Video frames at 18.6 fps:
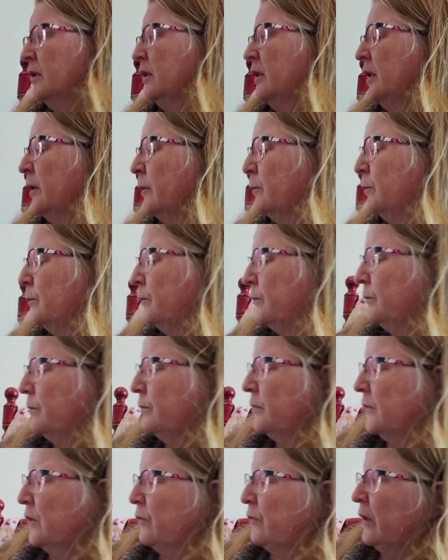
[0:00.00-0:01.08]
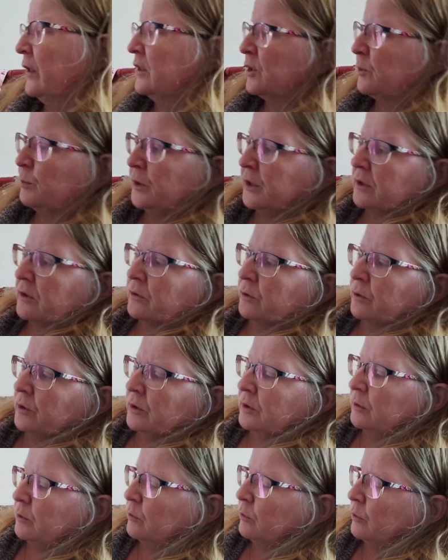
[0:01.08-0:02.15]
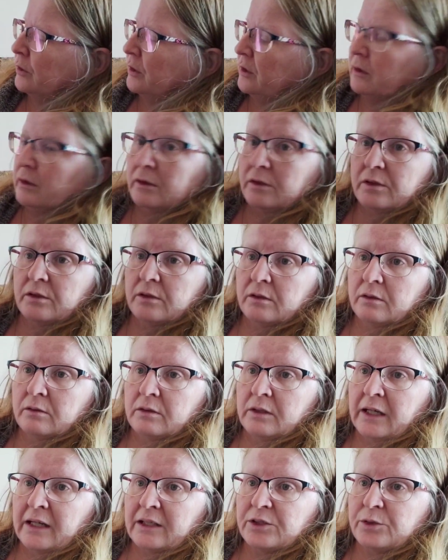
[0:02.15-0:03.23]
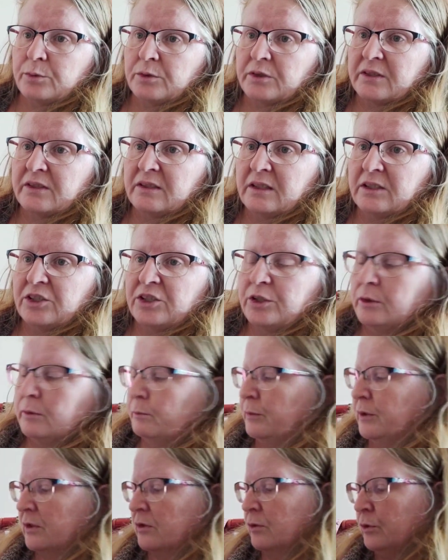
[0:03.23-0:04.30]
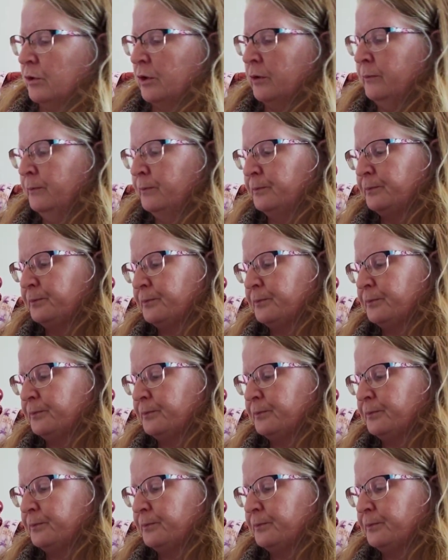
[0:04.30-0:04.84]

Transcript: the felt biscornu, or you can do the actual stitched biscornu.